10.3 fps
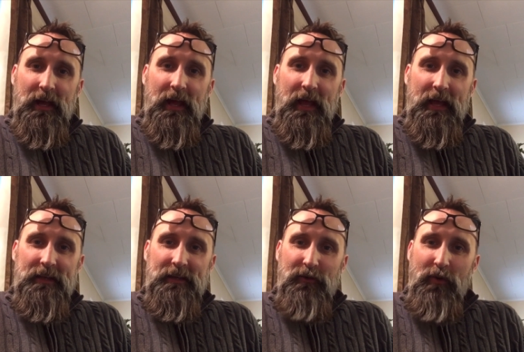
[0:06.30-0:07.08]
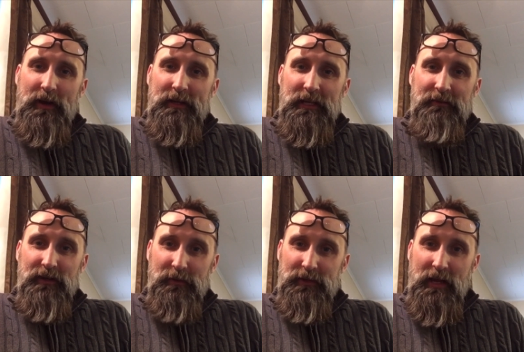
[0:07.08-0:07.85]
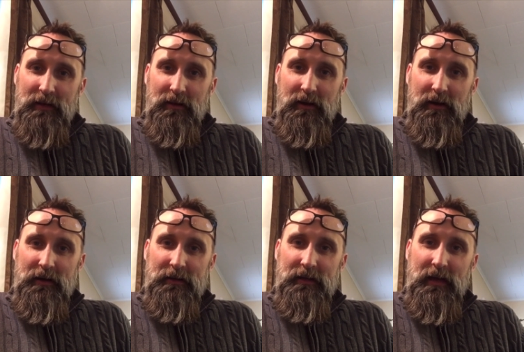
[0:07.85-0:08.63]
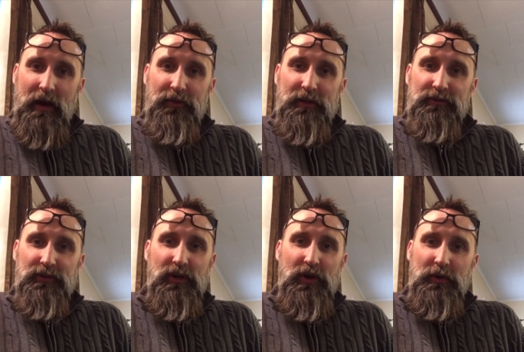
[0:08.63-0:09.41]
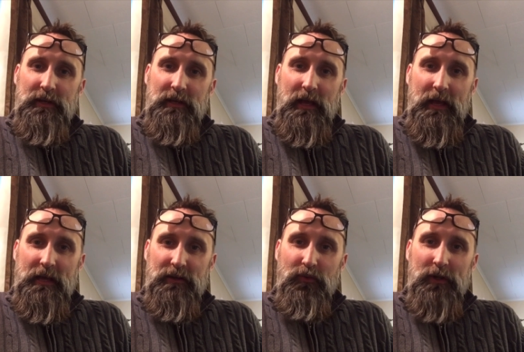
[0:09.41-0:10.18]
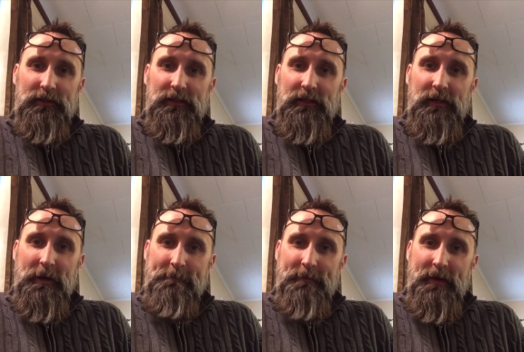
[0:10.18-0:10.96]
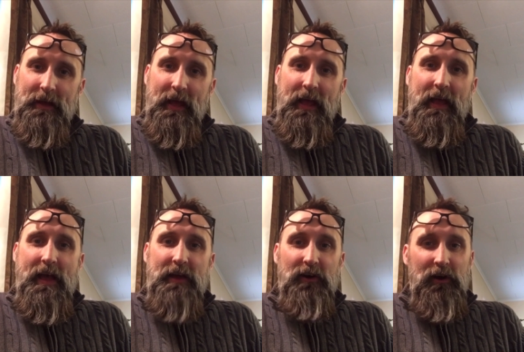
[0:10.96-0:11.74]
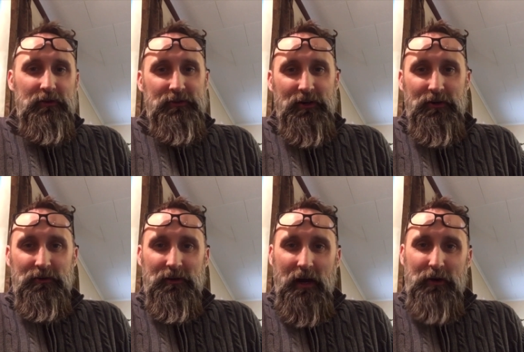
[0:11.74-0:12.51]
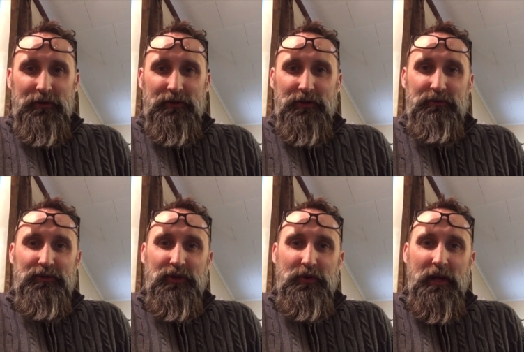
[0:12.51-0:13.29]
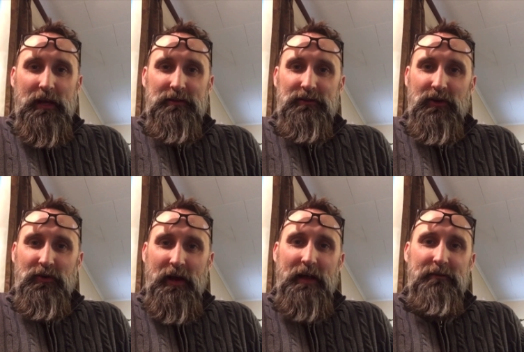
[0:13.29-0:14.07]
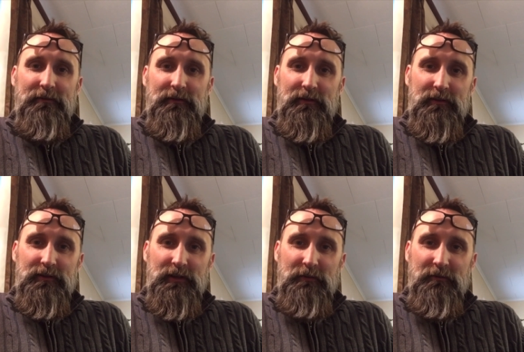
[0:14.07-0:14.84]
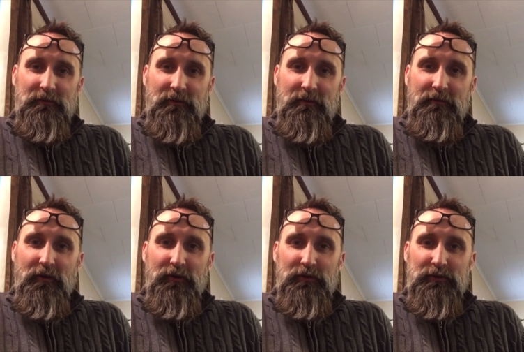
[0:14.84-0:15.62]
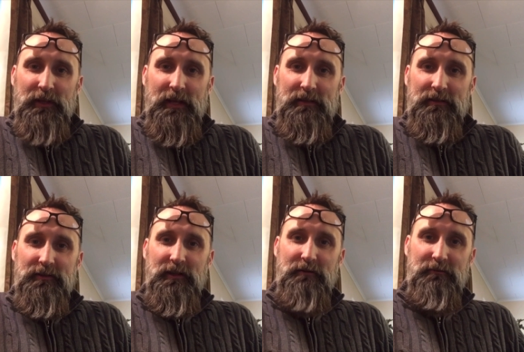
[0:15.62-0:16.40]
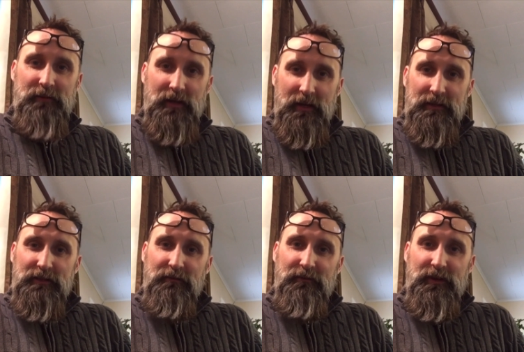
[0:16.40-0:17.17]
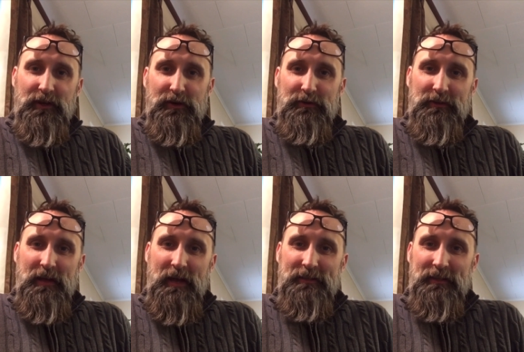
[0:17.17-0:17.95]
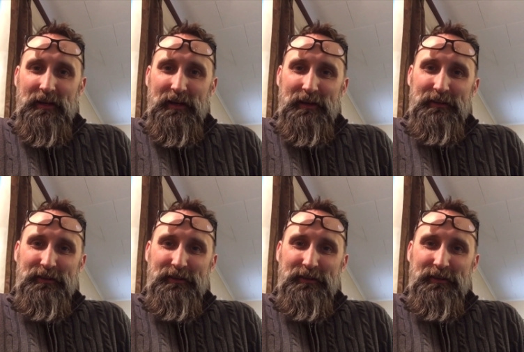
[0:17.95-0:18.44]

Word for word: and I wanted to give an update on how things are going and what's to come, and also our student showcase. So I have some photos and some some videos that uh,